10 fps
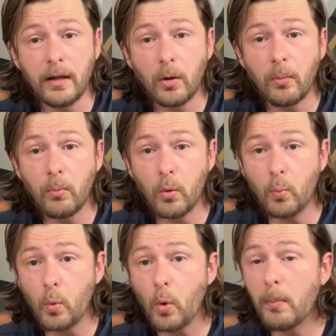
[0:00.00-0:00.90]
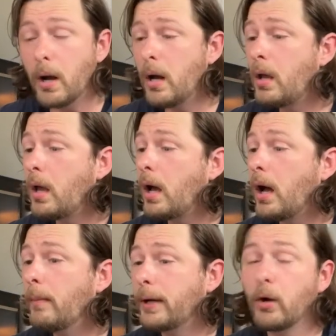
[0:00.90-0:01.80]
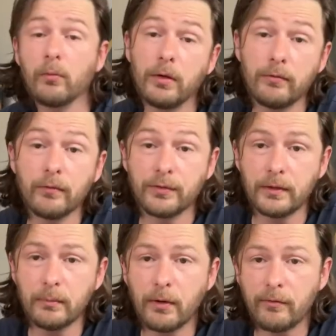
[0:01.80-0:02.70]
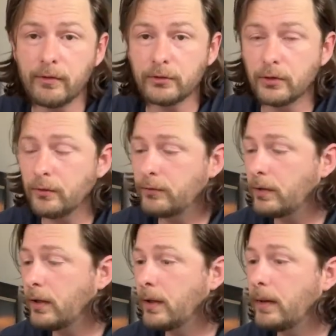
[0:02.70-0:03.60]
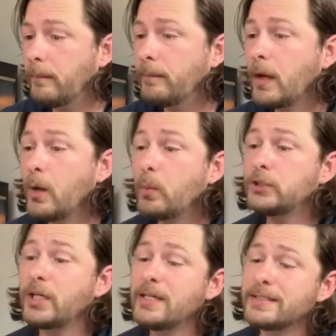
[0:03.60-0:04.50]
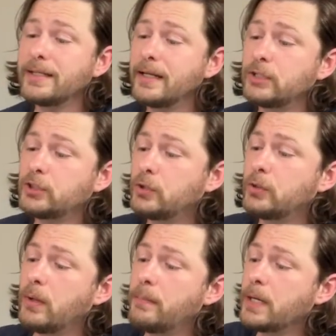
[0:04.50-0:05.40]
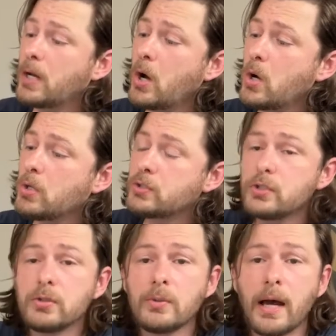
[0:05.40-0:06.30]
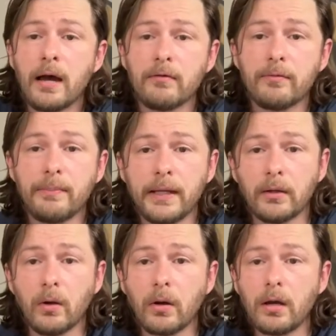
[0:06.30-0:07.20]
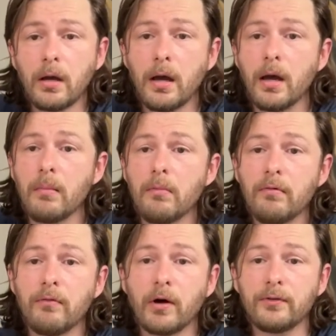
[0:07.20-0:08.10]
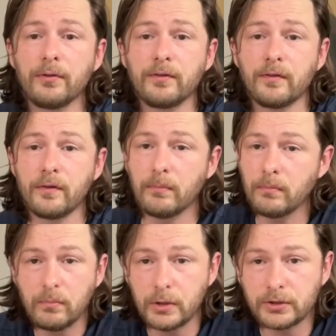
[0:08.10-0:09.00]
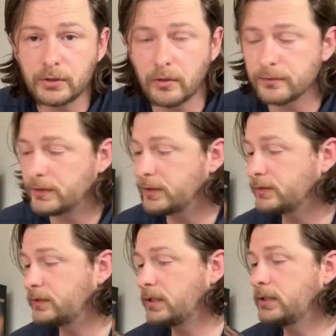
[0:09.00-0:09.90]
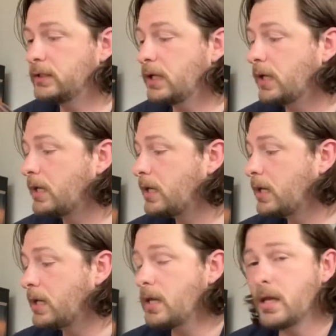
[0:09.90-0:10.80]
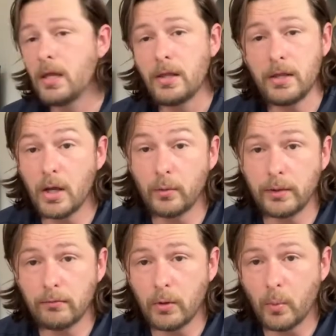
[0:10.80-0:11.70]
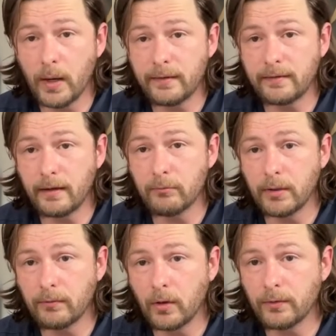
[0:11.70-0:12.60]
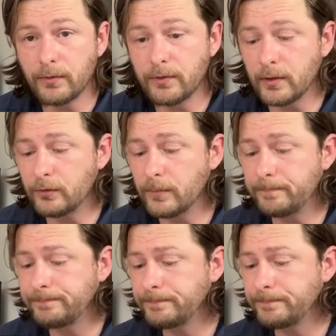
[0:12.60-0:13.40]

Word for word: a lot more warmer um, and got rid of obviously breath issues, um, which isn't an issue because you have Pinlock um, visor system, which obviously is the, uh, the only real way to get rid of condensation.